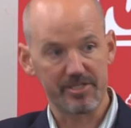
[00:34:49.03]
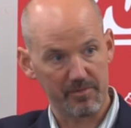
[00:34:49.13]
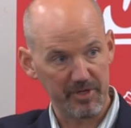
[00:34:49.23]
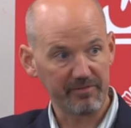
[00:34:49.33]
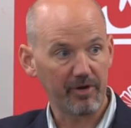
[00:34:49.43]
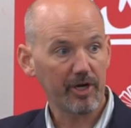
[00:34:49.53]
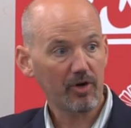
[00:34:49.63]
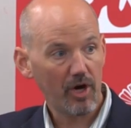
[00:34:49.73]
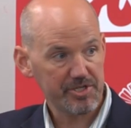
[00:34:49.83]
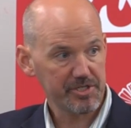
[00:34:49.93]
They're being very
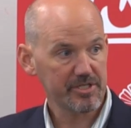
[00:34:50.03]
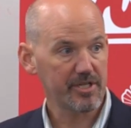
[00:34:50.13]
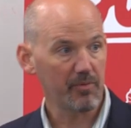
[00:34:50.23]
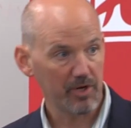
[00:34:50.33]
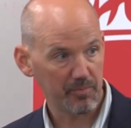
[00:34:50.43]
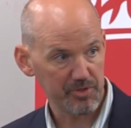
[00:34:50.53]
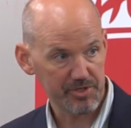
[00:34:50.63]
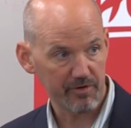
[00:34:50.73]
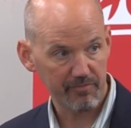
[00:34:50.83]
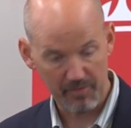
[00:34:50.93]
cautious because they want to
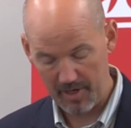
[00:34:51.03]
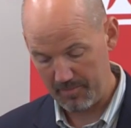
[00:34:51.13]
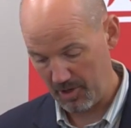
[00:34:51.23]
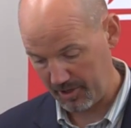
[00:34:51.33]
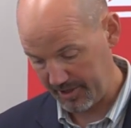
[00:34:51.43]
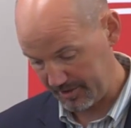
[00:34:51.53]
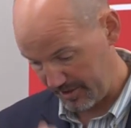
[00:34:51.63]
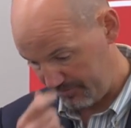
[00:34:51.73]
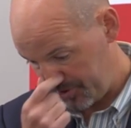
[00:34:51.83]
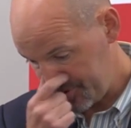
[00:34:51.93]
preserve uh, bargaining
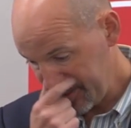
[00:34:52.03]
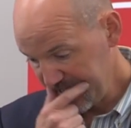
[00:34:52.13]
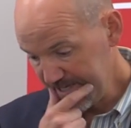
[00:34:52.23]
leverage.